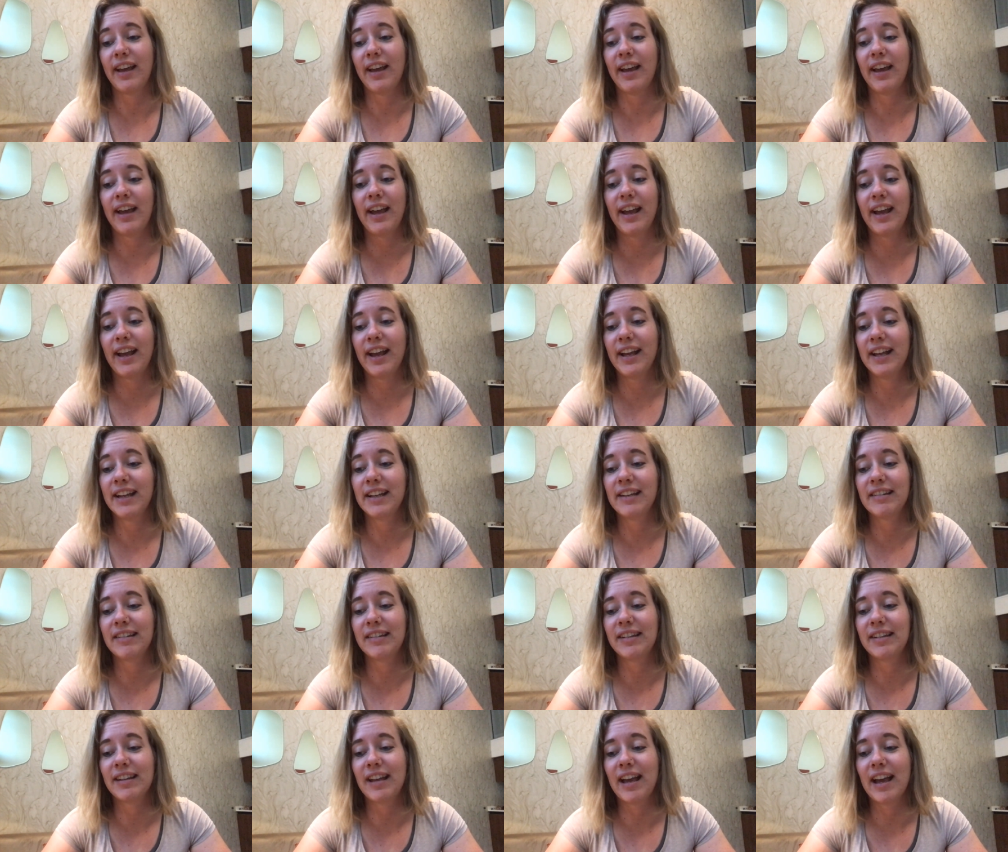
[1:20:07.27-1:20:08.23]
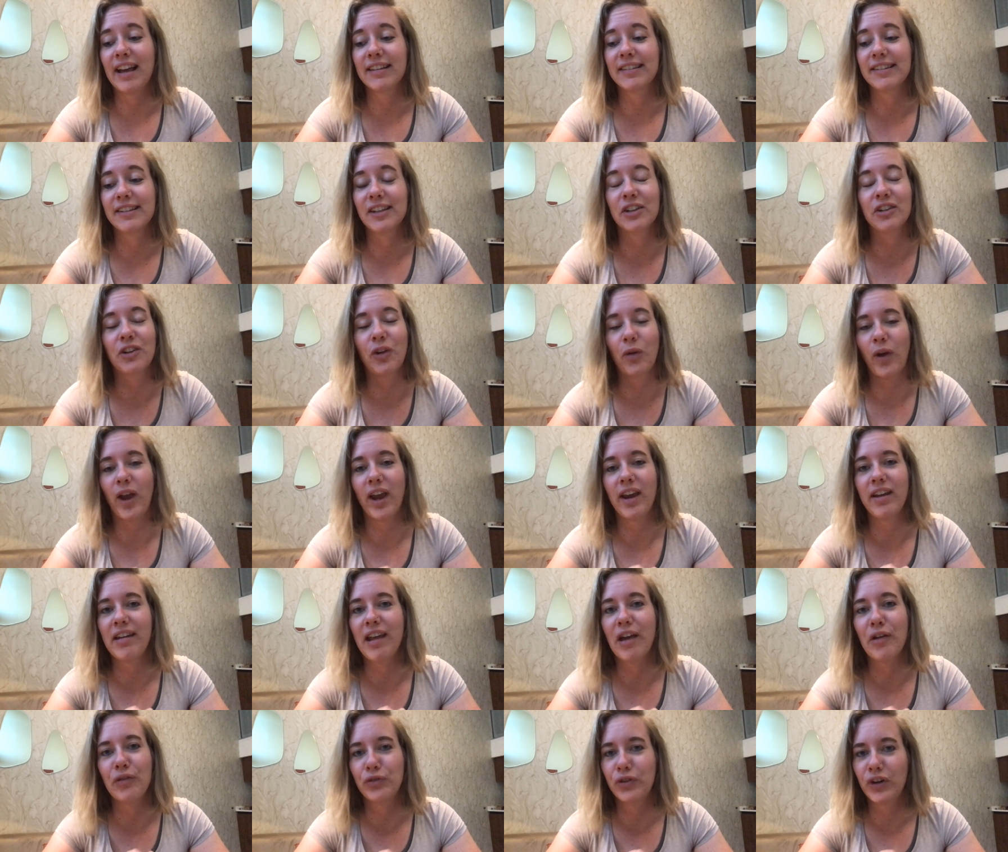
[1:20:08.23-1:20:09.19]
And I thought, okay,
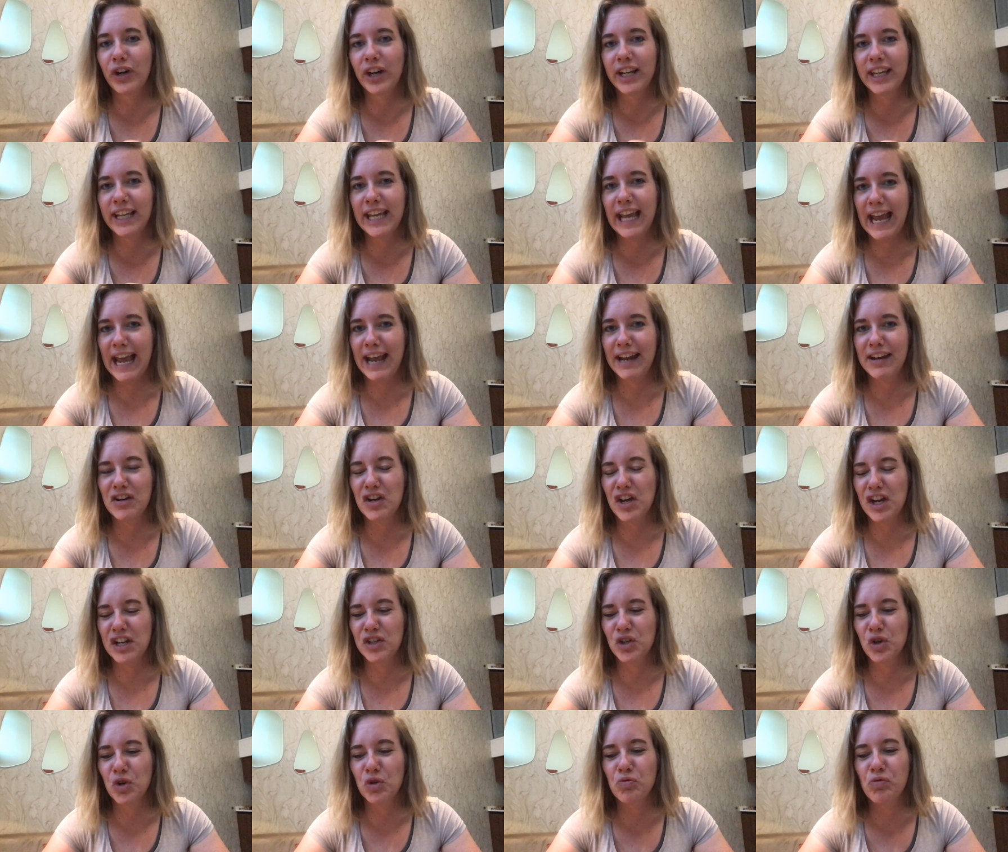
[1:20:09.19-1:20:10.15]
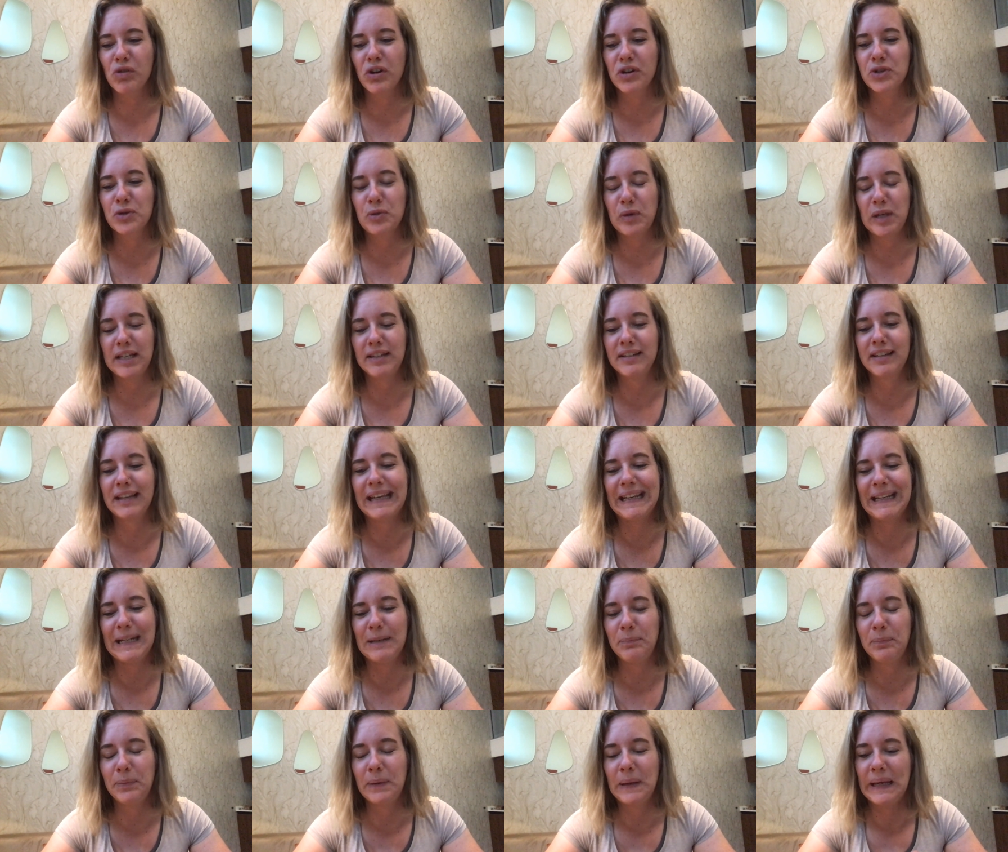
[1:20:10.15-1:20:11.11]
never again. I don't want to eat
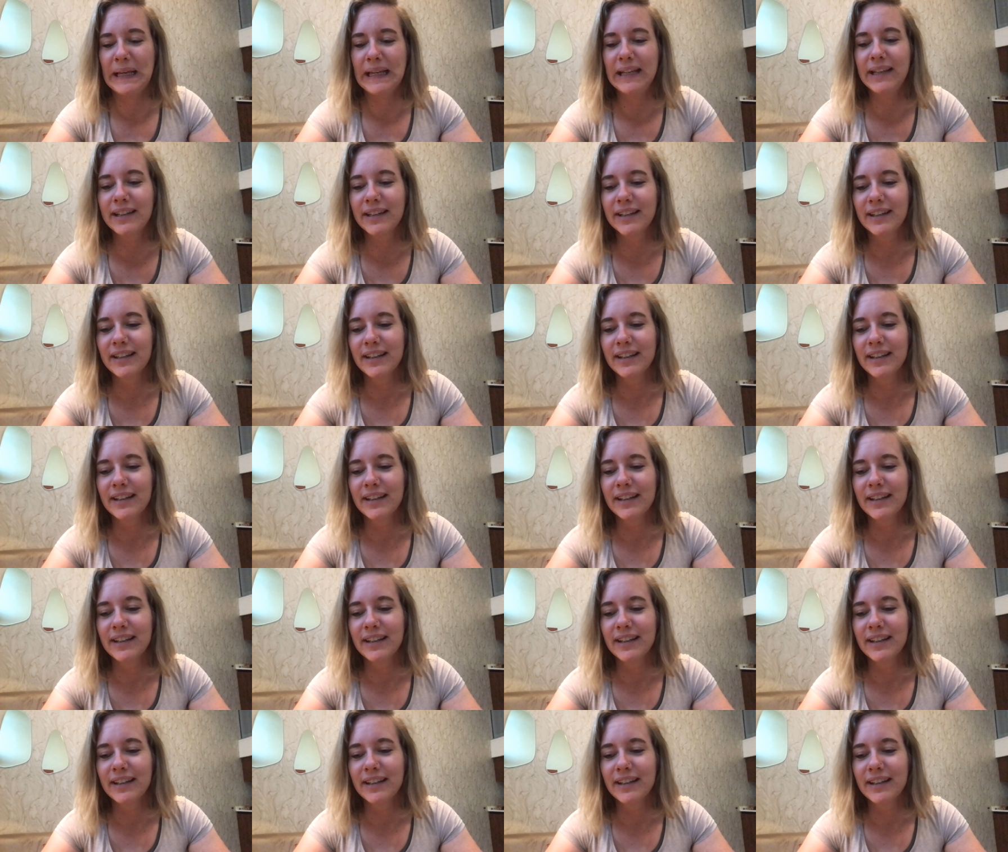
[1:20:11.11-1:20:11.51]
guinea pig.